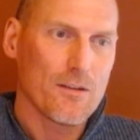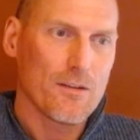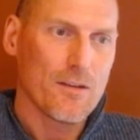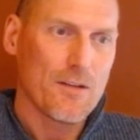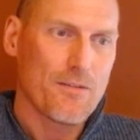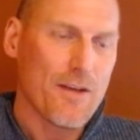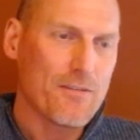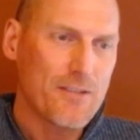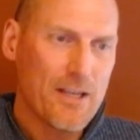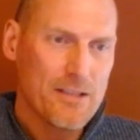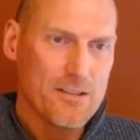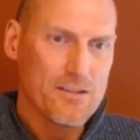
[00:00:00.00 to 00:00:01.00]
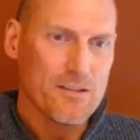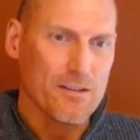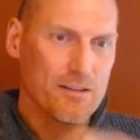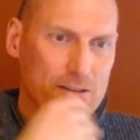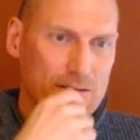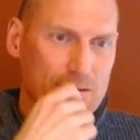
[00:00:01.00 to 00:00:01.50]
if f takes
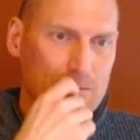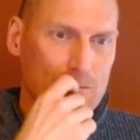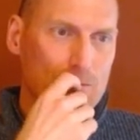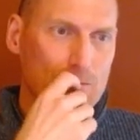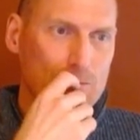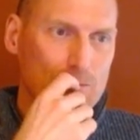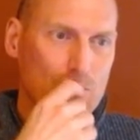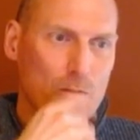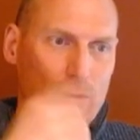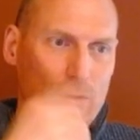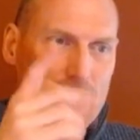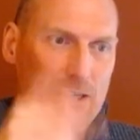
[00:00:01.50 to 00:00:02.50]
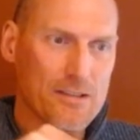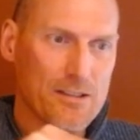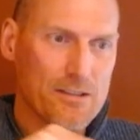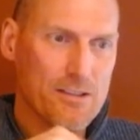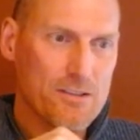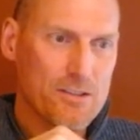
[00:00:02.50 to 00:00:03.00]
e6, queen takes
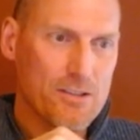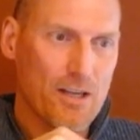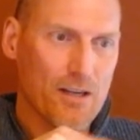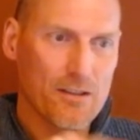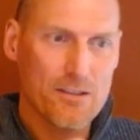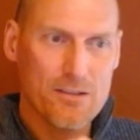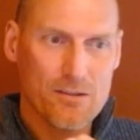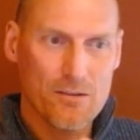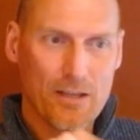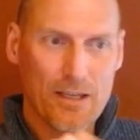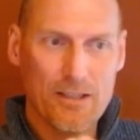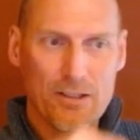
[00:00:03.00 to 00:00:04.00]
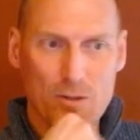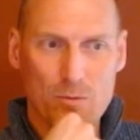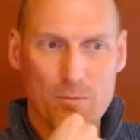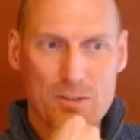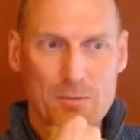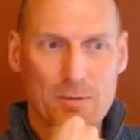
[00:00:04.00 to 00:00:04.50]
e6 check, he's hitting the
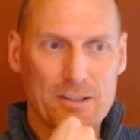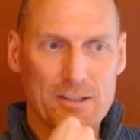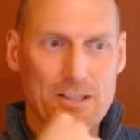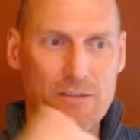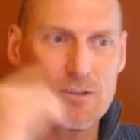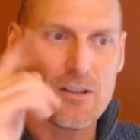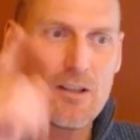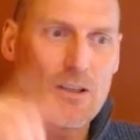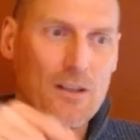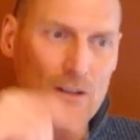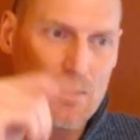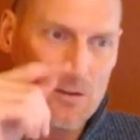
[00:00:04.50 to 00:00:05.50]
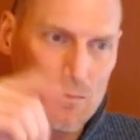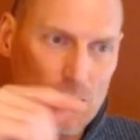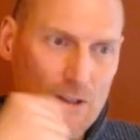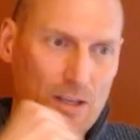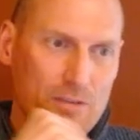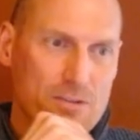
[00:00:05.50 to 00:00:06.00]
bishop on e7,
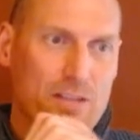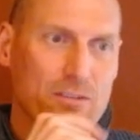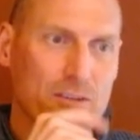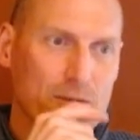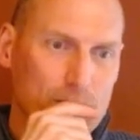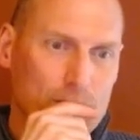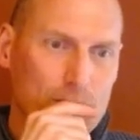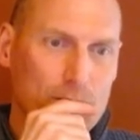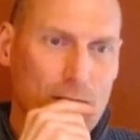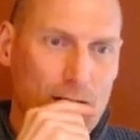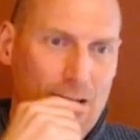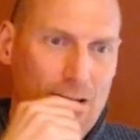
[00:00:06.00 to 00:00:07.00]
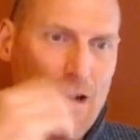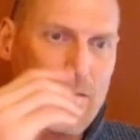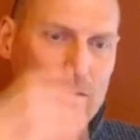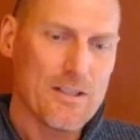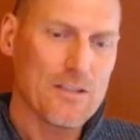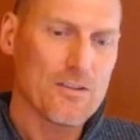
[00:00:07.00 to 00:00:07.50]
rook f7,
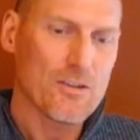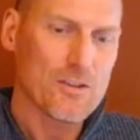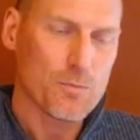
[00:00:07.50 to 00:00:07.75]
everything looks